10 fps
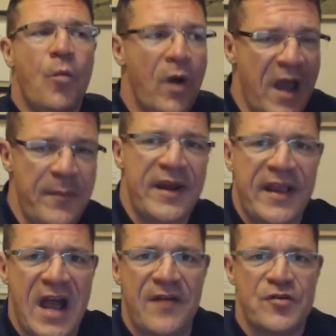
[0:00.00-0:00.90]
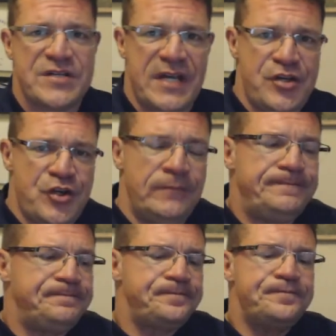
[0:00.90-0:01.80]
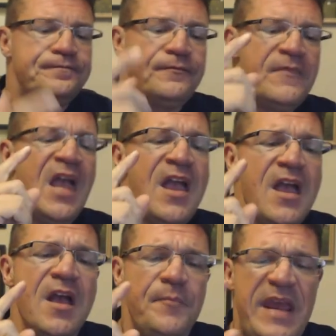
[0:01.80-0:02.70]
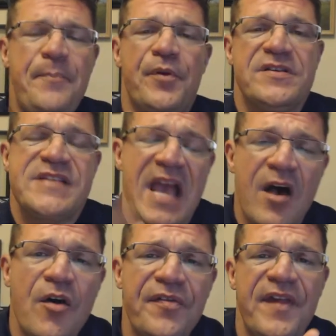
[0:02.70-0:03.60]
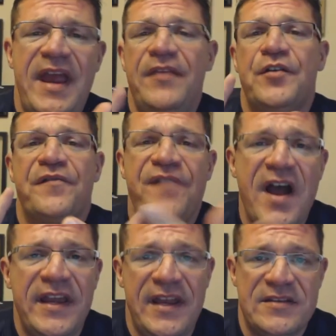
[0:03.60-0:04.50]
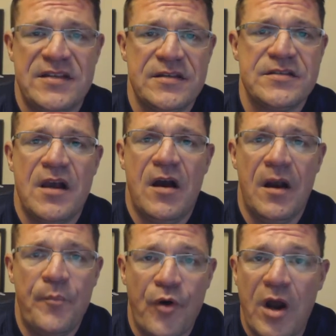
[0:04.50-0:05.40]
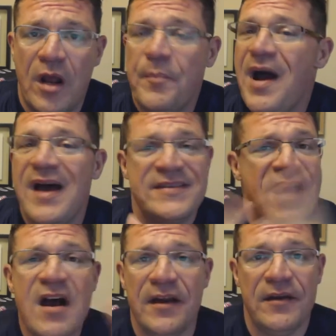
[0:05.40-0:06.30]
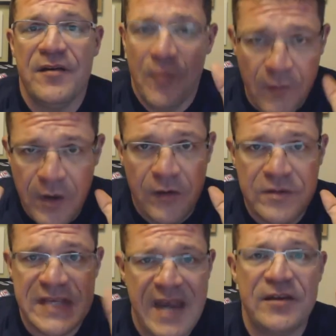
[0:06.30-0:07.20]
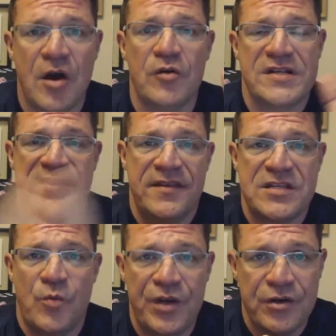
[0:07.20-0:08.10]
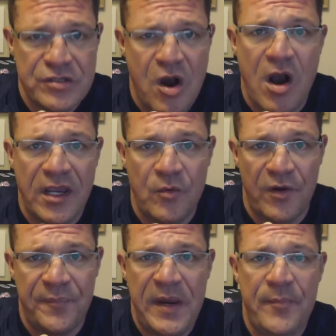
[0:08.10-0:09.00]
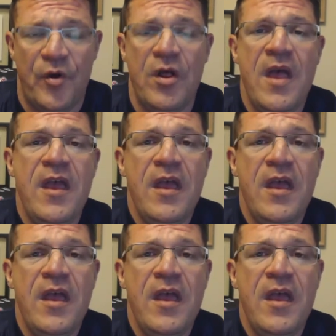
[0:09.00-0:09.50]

when I'm in a conversation. People's health and their finances are brought up a ton. Take notice of this. When you're talking with people,